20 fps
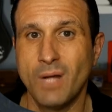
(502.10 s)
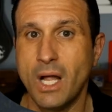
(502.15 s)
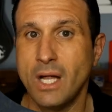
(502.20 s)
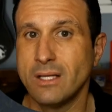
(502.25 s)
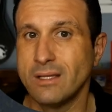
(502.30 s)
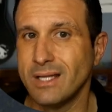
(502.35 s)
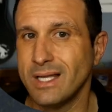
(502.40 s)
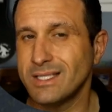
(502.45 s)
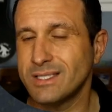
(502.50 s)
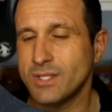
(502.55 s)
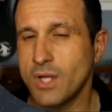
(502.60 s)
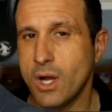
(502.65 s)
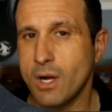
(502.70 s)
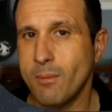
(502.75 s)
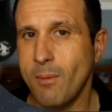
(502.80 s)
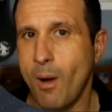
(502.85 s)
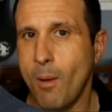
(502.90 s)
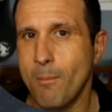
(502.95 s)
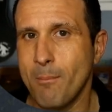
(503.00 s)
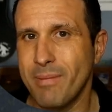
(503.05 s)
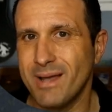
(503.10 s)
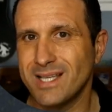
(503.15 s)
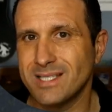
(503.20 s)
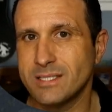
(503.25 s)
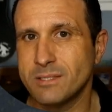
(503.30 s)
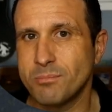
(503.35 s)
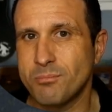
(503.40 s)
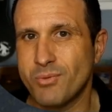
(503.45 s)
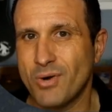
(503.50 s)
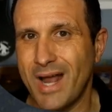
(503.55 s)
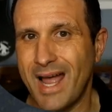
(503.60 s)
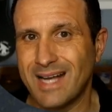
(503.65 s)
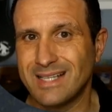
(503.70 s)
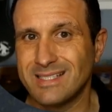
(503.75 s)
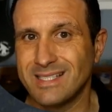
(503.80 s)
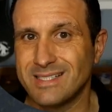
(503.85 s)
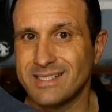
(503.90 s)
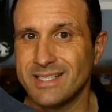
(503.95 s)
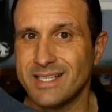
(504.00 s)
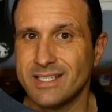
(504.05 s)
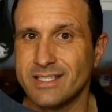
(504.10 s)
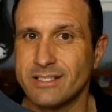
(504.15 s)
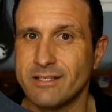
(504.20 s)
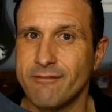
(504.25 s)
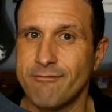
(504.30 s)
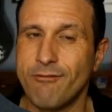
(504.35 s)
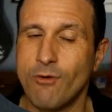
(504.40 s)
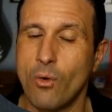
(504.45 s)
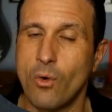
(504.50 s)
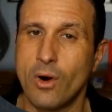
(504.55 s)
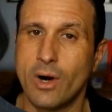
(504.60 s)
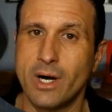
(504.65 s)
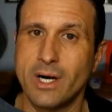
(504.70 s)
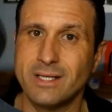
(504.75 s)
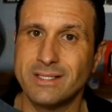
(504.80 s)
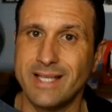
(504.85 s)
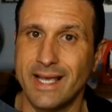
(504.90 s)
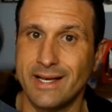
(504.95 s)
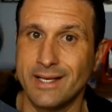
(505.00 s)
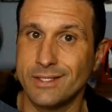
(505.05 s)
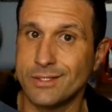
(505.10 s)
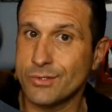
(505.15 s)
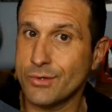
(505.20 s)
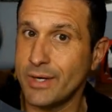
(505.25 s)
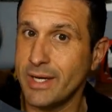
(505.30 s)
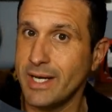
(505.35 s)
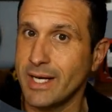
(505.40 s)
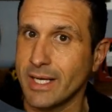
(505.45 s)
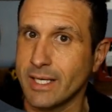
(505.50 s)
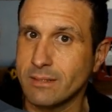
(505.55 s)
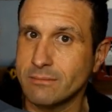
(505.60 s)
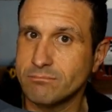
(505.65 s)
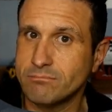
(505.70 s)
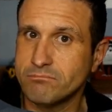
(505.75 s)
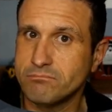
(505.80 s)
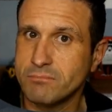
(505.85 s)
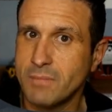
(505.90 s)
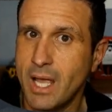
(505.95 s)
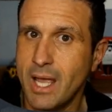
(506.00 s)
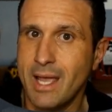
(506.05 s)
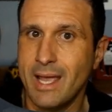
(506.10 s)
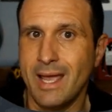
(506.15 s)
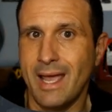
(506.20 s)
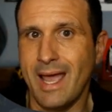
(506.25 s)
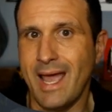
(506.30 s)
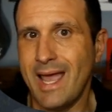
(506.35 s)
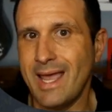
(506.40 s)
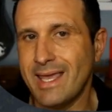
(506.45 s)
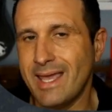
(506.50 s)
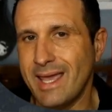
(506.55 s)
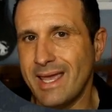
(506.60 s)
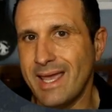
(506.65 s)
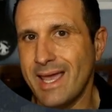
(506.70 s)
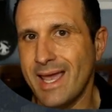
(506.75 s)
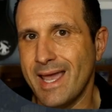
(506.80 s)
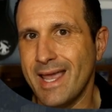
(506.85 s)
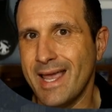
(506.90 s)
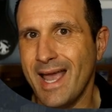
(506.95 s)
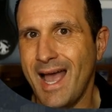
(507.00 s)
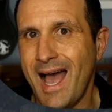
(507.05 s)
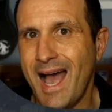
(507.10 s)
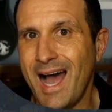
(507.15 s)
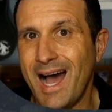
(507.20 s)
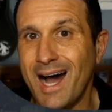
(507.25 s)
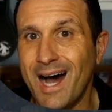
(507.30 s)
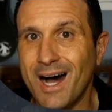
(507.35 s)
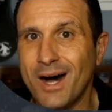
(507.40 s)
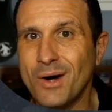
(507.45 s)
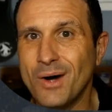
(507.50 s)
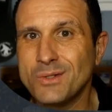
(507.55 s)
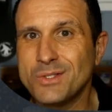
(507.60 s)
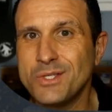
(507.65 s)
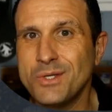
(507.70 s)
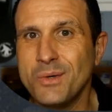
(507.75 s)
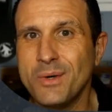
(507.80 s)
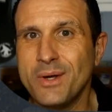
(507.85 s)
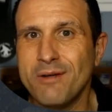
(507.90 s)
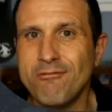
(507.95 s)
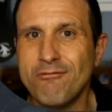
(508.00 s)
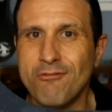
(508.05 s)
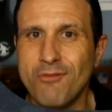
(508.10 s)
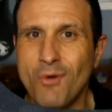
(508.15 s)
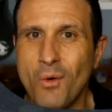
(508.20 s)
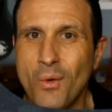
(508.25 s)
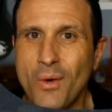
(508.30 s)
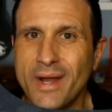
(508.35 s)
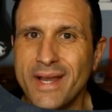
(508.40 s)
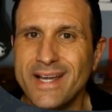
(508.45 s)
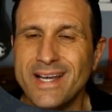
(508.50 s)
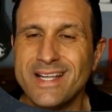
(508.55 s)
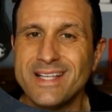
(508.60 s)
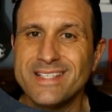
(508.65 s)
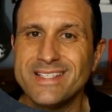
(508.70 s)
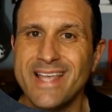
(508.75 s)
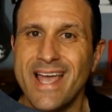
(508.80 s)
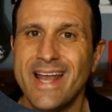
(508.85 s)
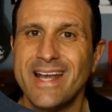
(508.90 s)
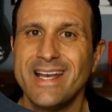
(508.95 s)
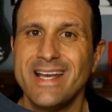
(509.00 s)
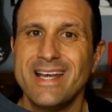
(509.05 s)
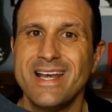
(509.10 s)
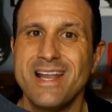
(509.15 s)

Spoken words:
let's talk about best practices for tenant screening, aka how to avoid tenant